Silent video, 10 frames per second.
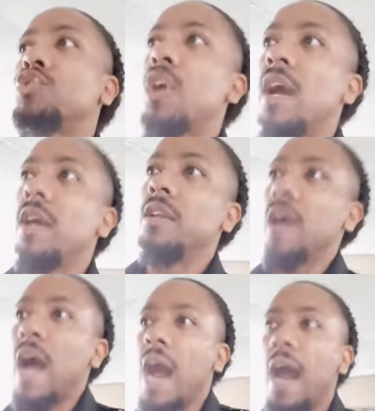try
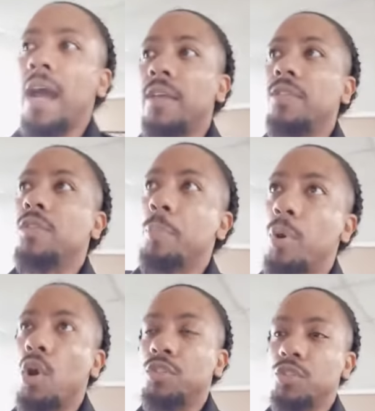and hide the
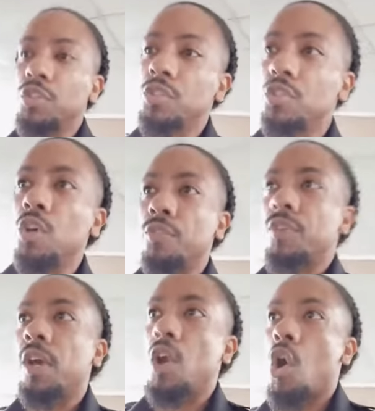parts of
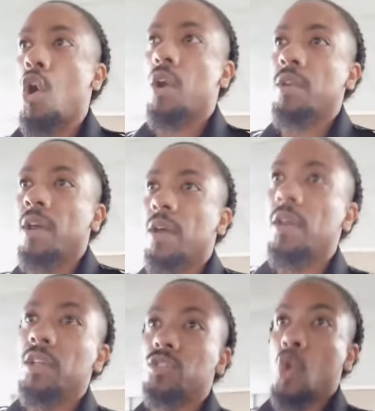yourself that aren't
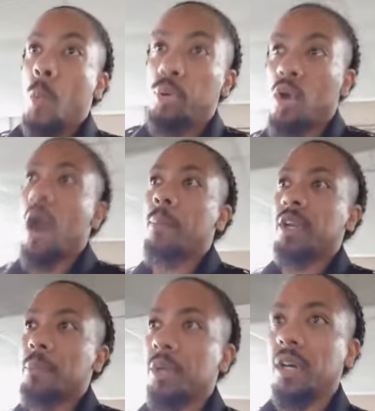so
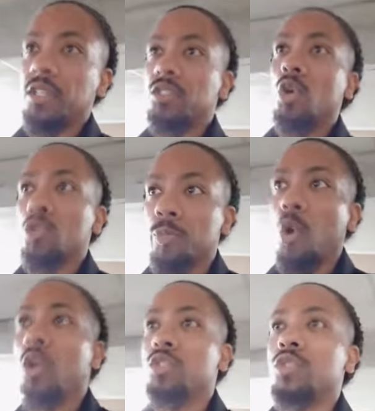prominent, because those
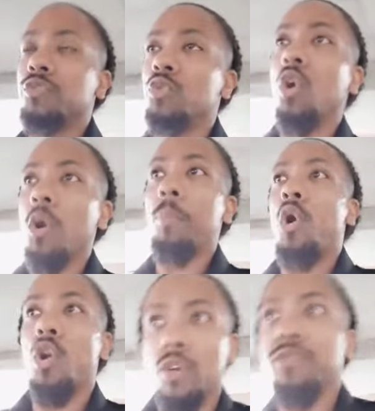parts of you are a
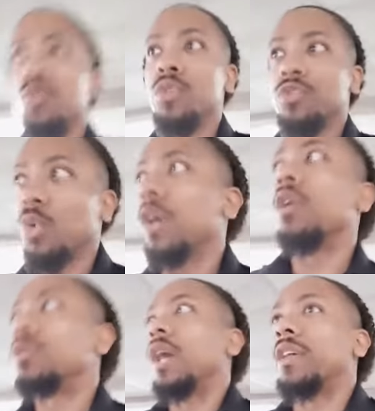part of you as
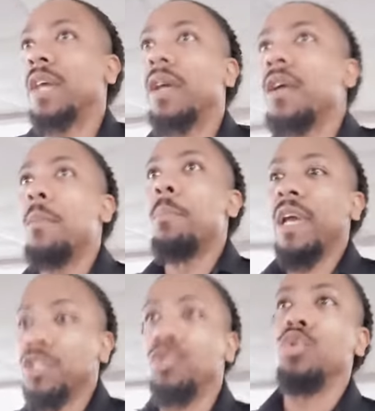well. Like, that
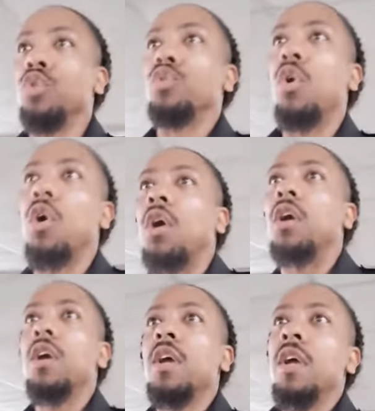makes you who you
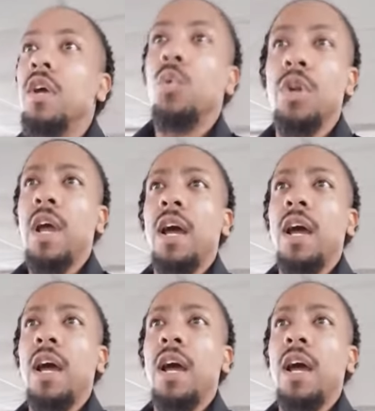are. We're